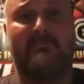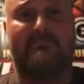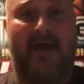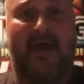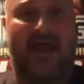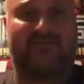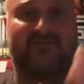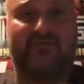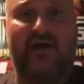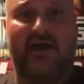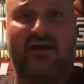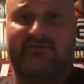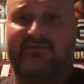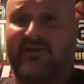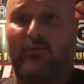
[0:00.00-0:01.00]

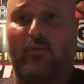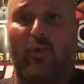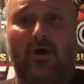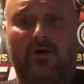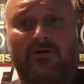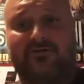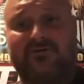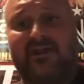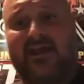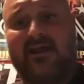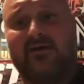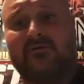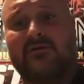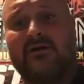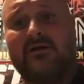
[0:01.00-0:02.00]
bastardized and watered
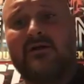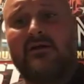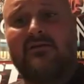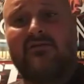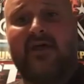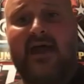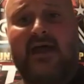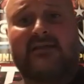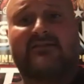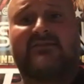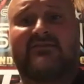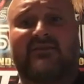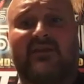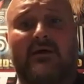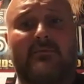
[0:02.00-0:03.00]
down, that
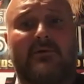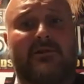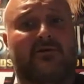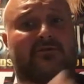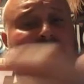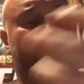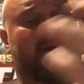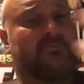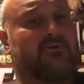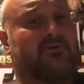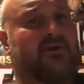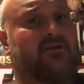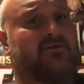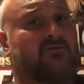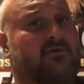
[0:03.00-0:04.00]
some of those people you
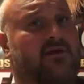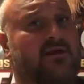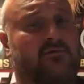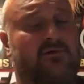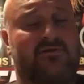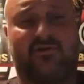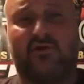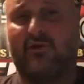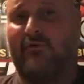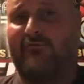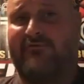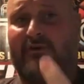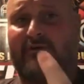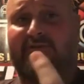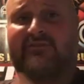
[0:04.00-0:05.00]
get in the ring with, you don't
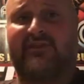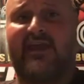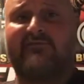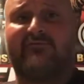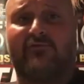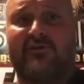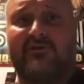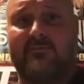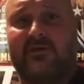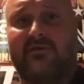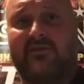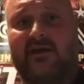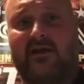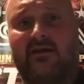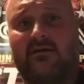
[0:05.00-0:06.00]
feel safe with them in
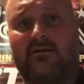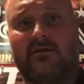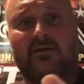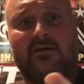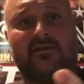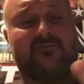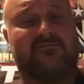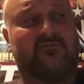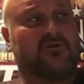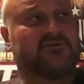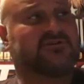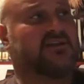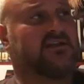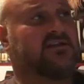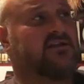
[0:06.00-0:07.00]
there. The first thing